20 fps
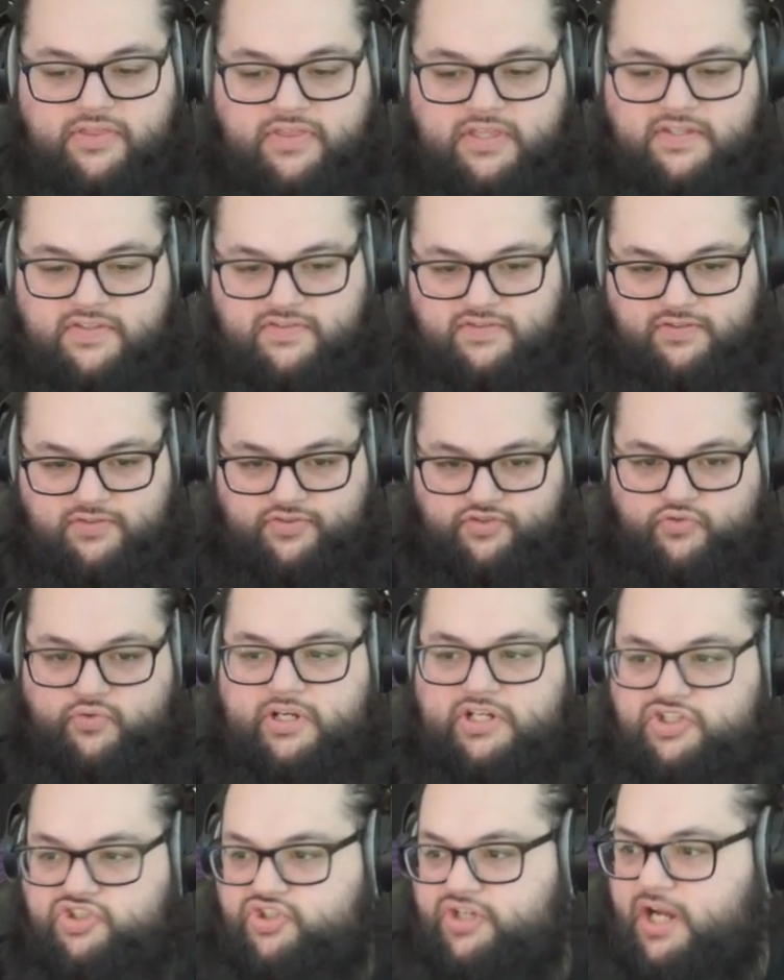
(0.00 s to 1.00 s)
at this
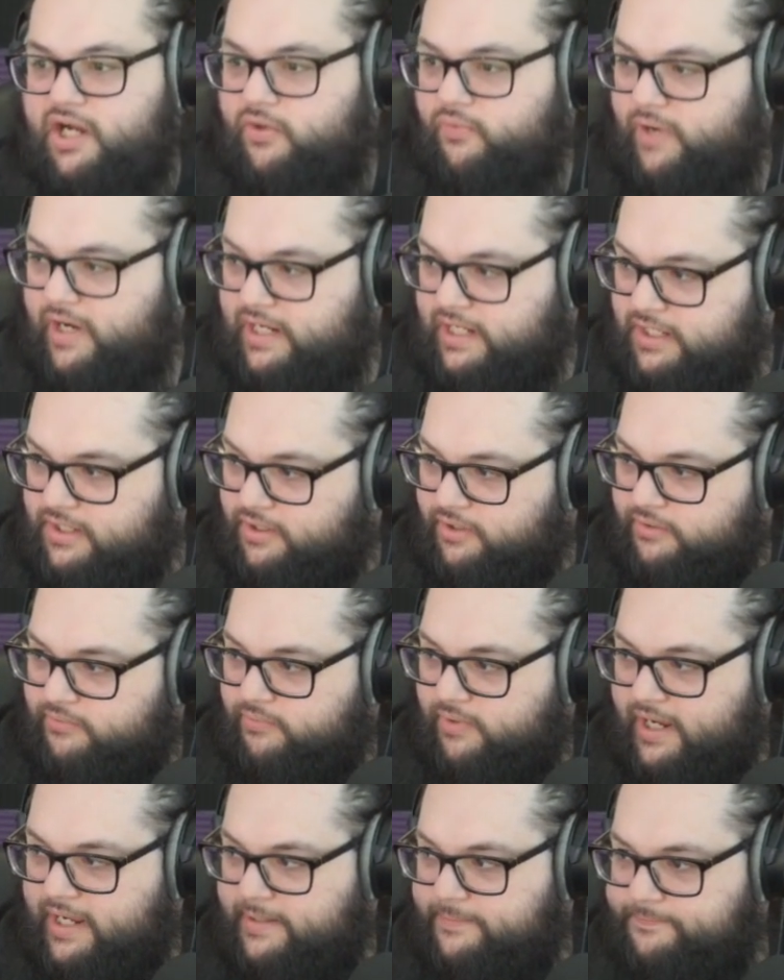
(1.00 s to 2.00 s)
screenshot right here,
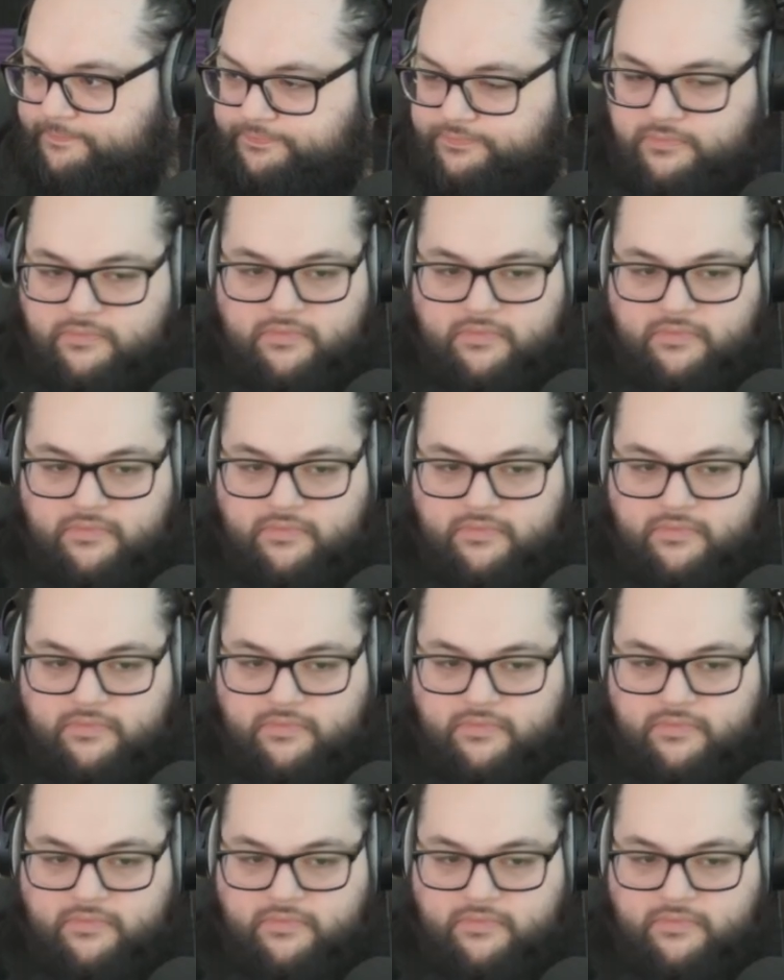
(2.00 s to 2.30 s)
right?